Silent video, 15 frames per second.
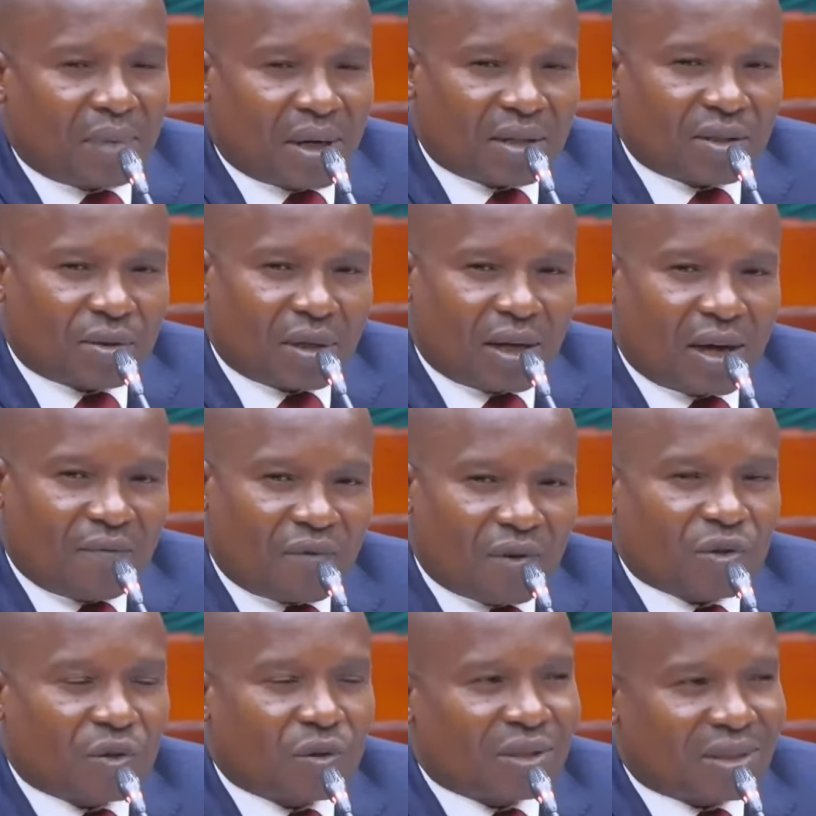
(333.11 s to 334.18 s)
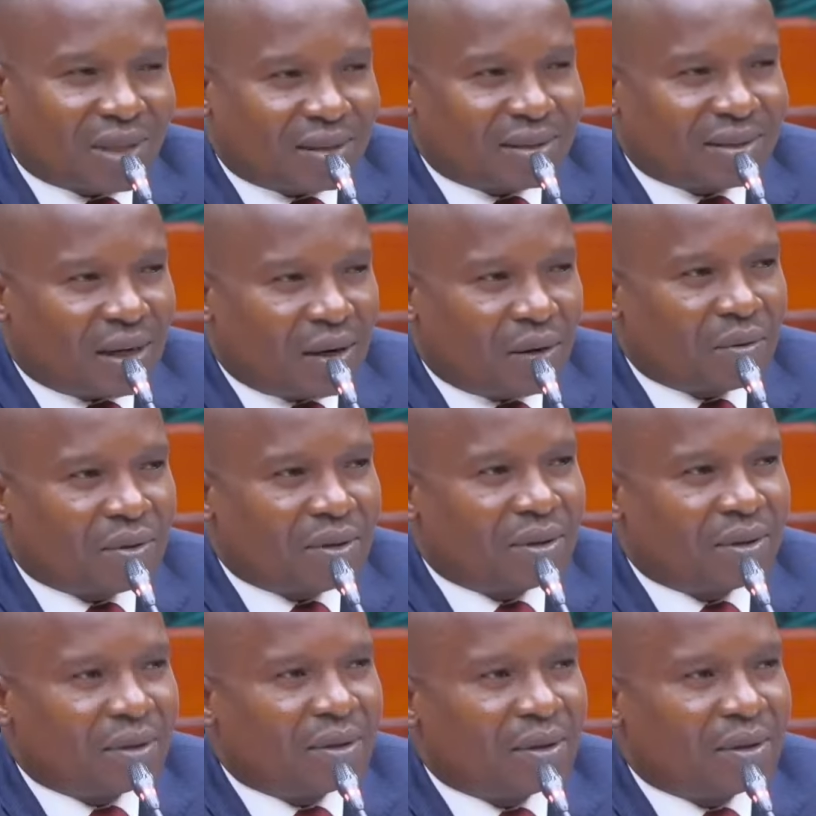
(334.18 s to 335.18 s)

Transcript: but I've also sat down